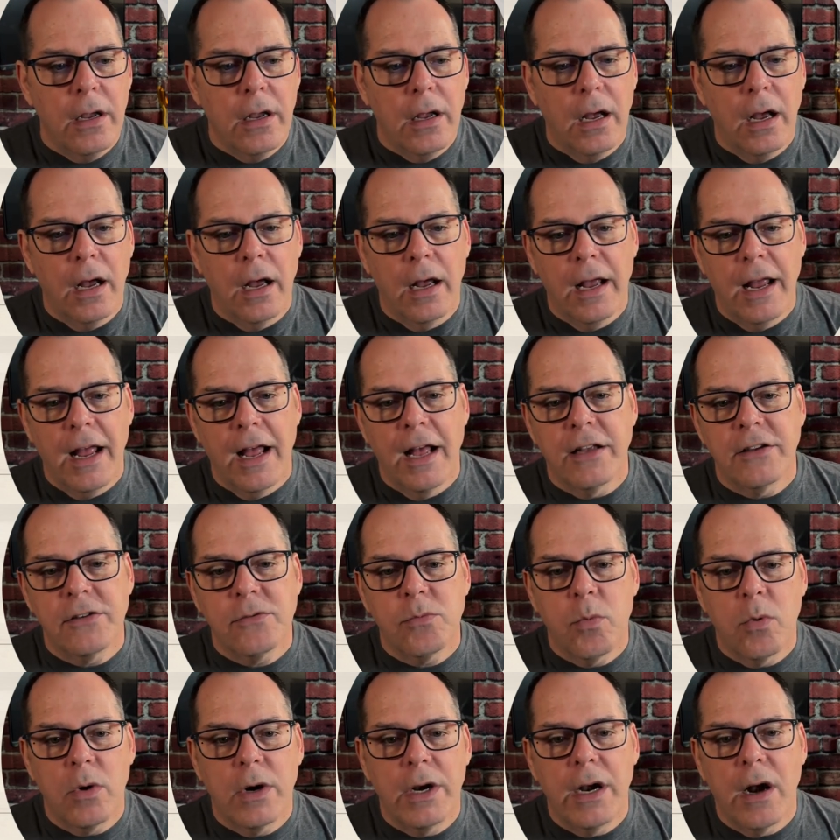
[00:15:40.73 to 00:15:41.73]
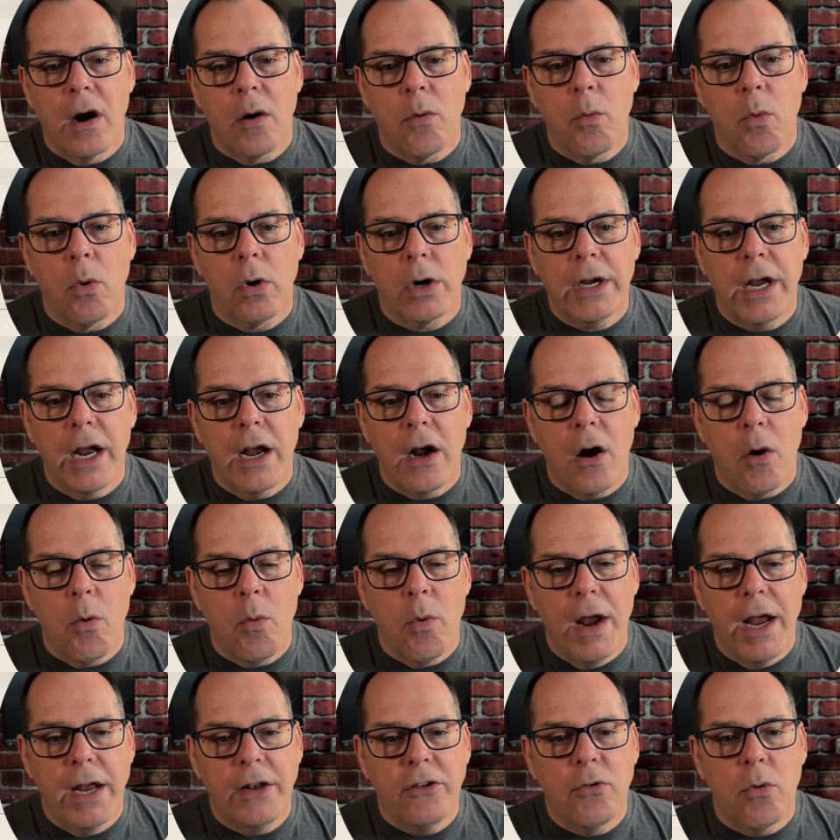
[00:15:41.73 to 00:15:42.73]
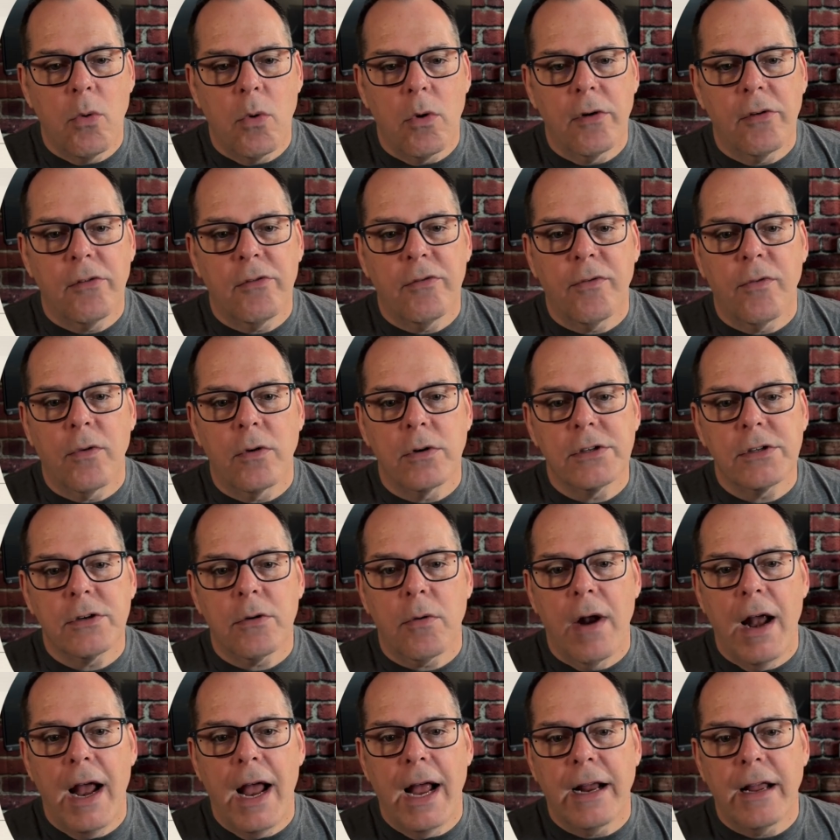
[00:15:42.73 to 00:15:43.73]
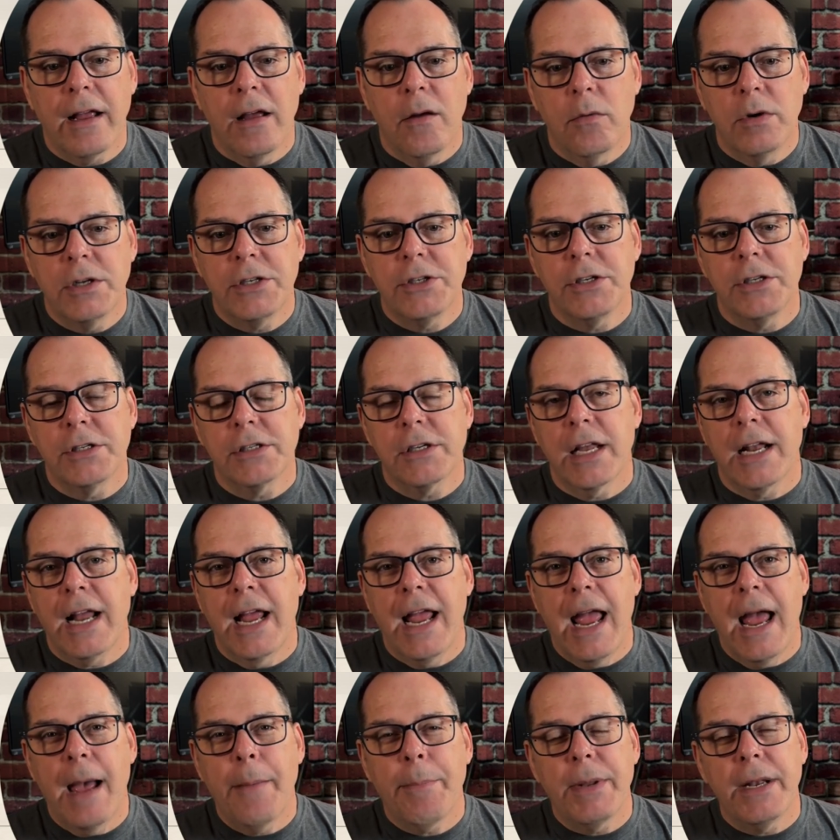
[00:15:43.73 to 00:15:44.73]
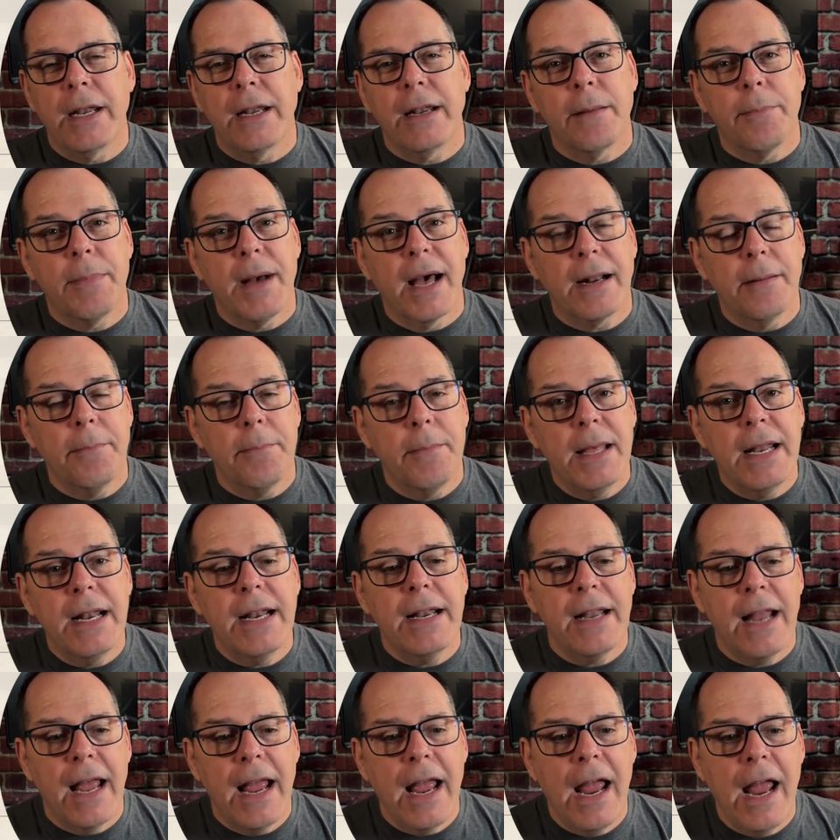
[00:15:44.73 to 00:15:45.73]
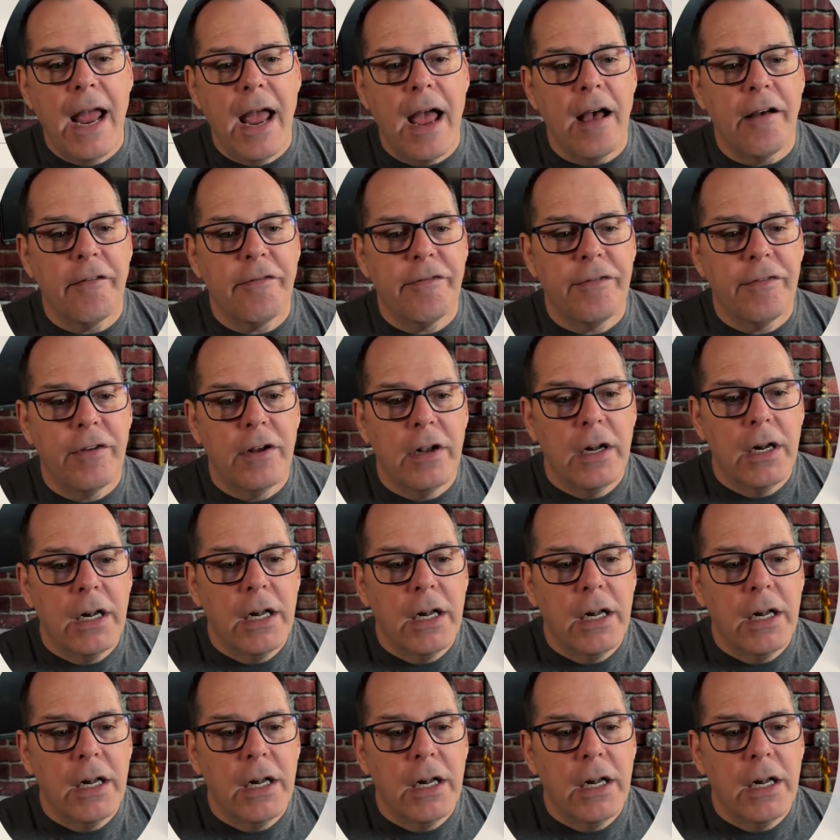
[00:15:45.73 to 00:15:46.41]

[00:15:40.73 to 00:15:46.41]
as we are working our way towards first crack, which is going to happen in about a minute and a half.